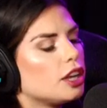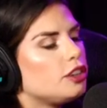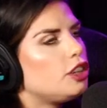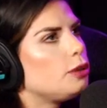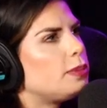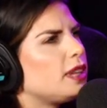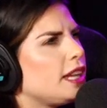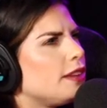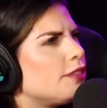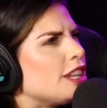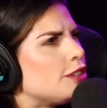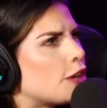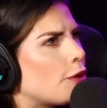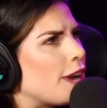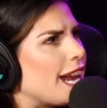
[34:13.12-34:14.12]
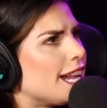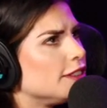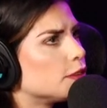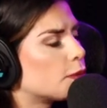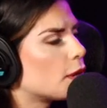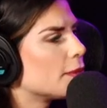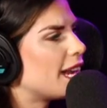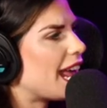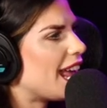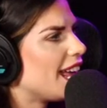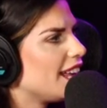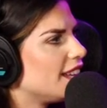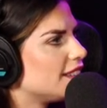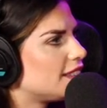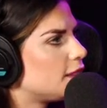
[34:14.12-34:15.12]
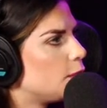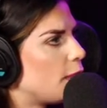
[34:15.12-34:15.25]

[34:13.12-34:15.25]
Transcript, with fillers: Do you believe that donating sperm and egg is